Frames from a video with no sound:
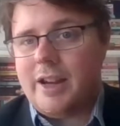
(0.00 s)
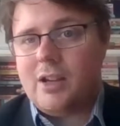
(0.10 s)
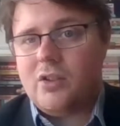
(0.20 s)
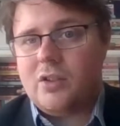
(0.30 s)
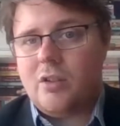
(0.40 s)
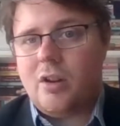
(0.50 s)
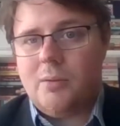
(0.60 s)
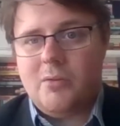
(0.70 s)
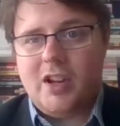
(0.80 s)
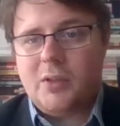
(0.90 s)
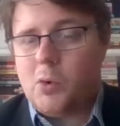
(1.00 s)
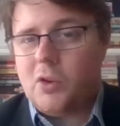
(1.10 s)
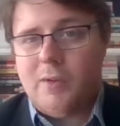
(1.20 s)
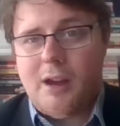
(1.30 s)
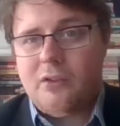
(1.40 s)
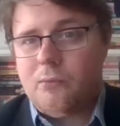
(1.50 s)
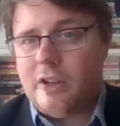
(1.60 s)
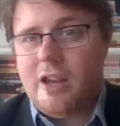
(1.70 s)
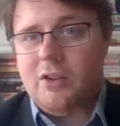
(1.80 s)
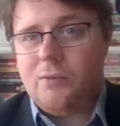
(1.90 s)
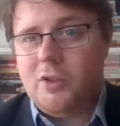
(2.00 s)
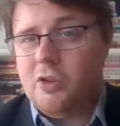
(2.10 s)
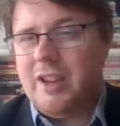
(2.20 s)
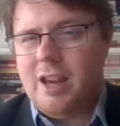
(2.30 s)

against arms exports. That's the case in the UK.